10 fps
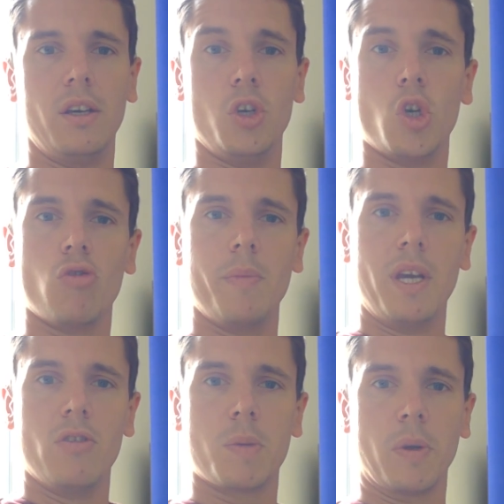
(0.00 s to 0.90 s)
You should
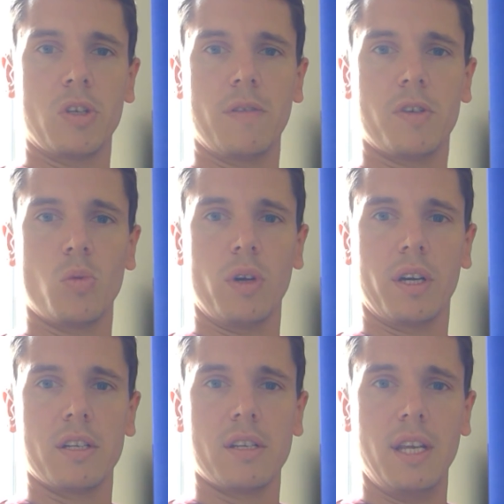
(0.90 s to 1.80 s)
remain responsive to
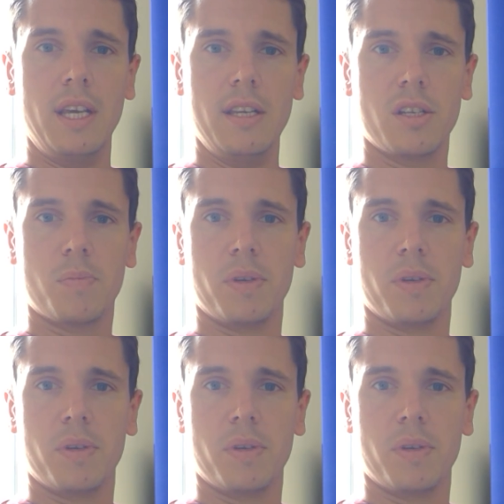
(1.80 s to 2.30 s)
workers' needs,